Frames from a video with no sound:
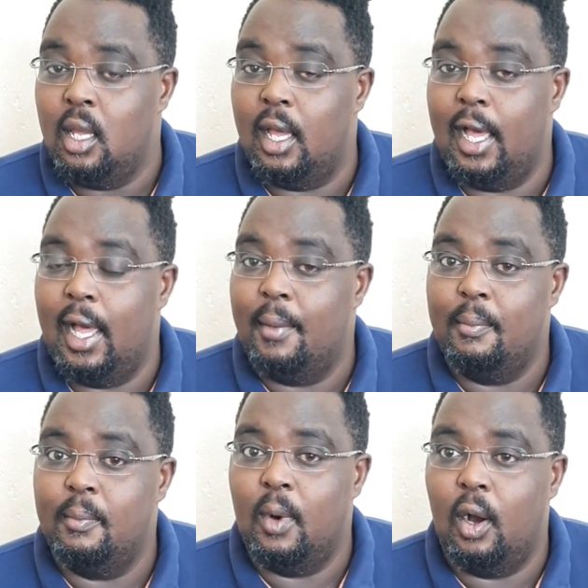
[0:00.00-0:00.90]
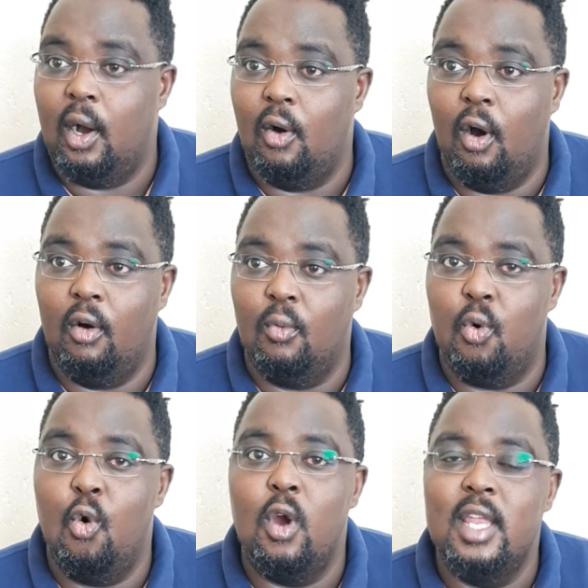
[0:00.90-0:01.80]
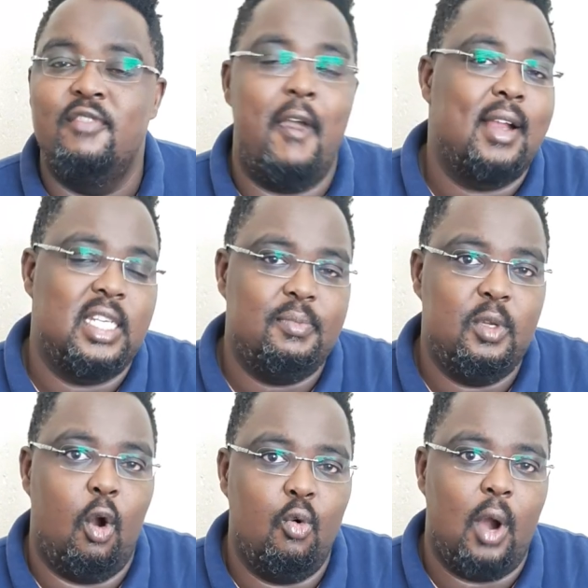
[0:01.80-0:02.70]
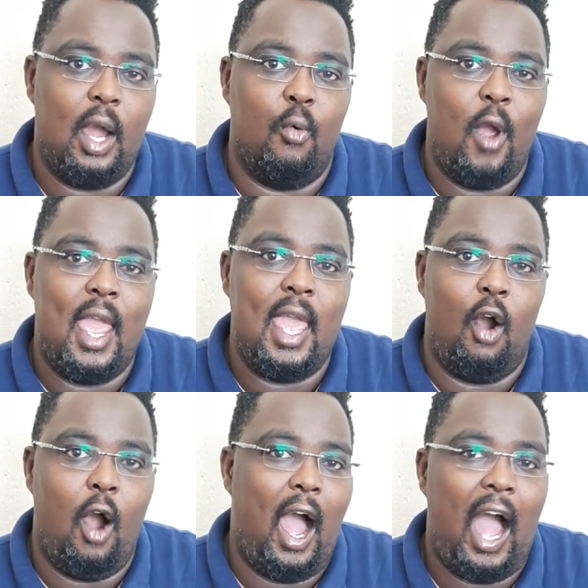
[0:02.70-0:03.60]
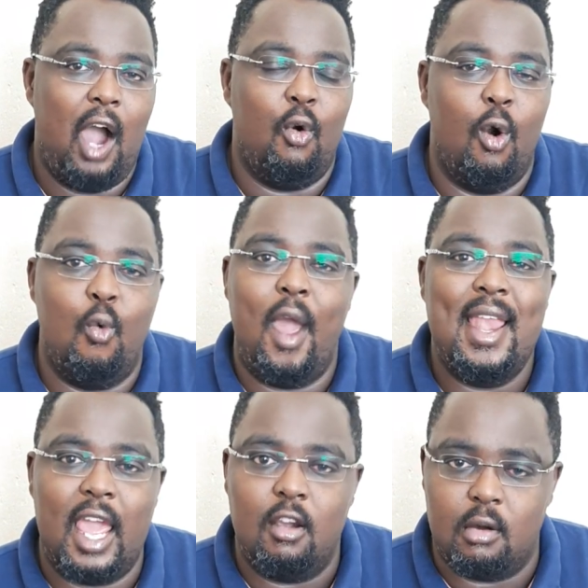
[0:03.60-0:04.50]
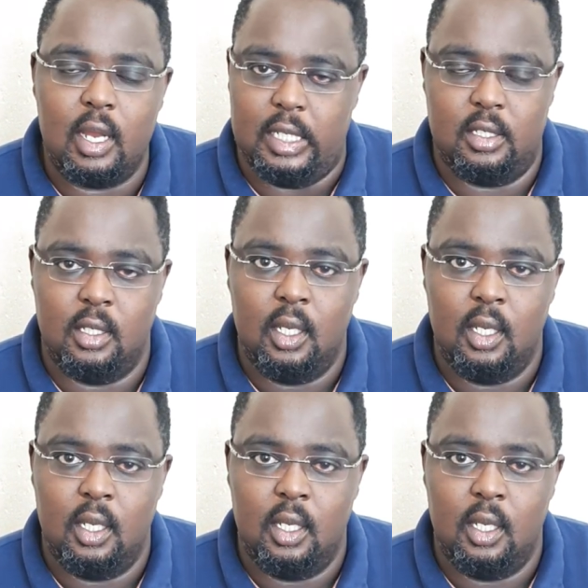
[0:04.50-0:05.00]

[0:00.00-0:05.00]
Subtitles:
or who infected me, or who, where, or how, or when I got it.